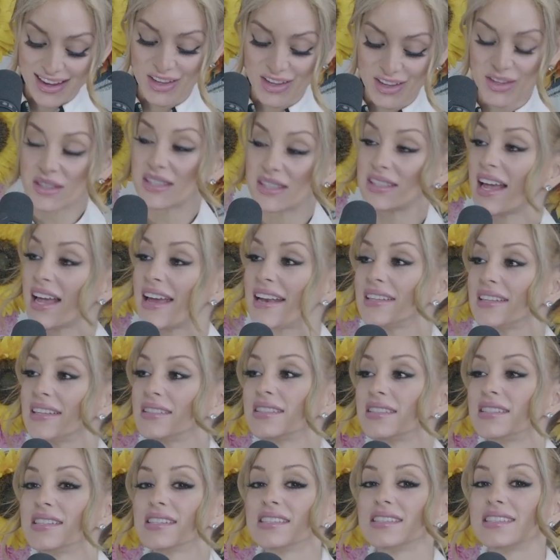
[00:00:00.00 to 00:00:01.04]
like you said,
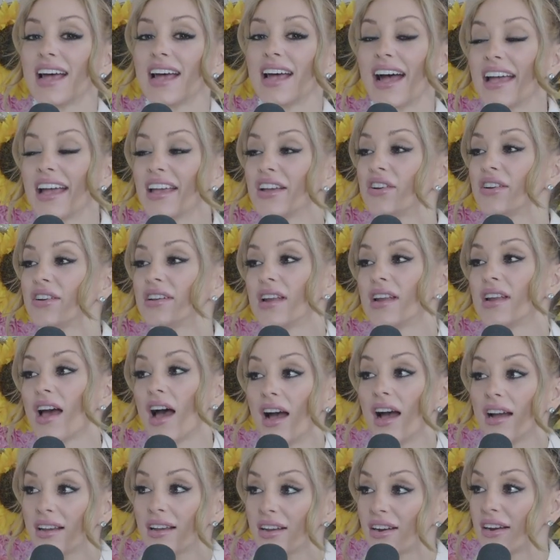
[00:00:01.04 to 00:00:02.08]
it's desire and
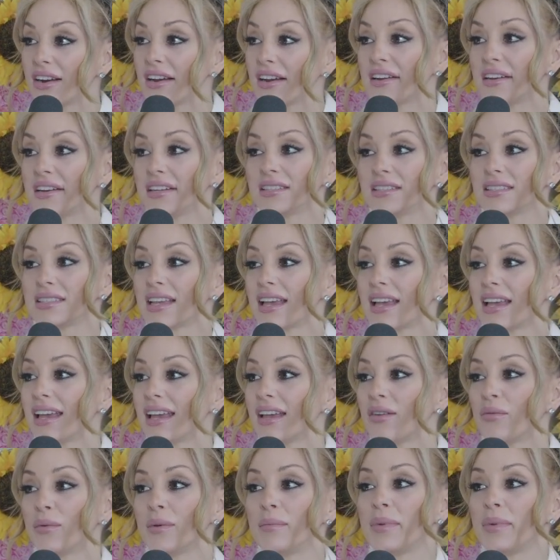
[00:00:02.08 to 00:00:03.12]
hunger, and it's
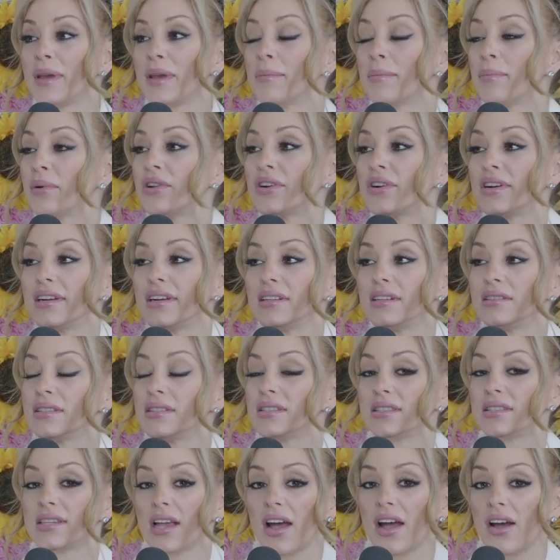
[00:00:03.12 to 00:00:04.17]
like when people are in the
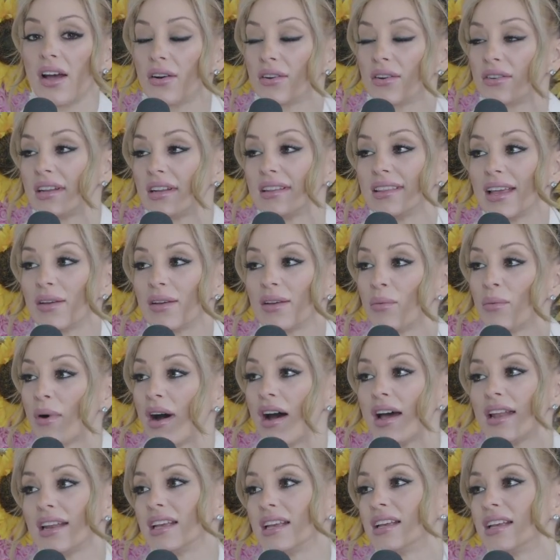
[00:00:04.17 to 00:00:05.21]
zone and they
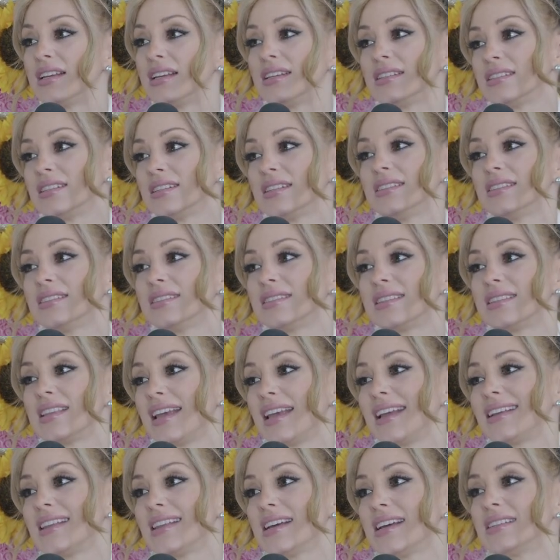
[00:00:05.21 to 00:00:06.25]
want it,
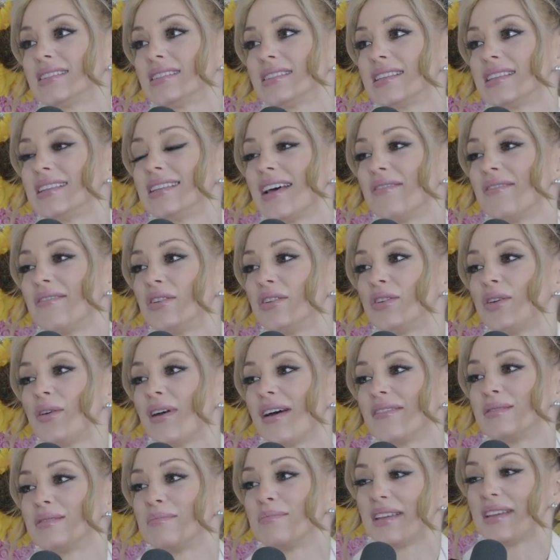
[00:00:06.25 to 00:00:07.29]
like that's the level you
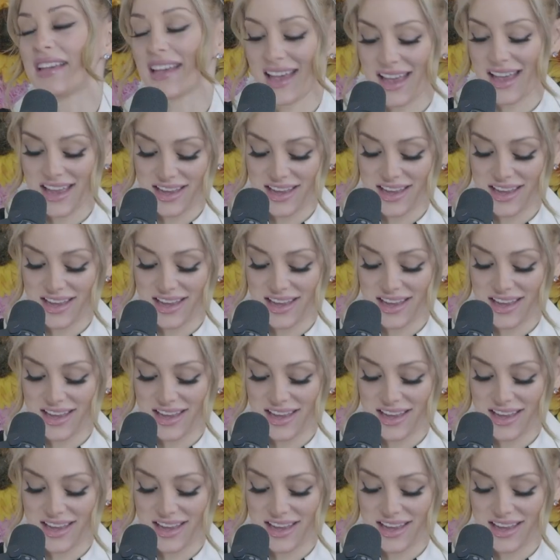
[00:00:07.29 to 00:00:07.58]
have to be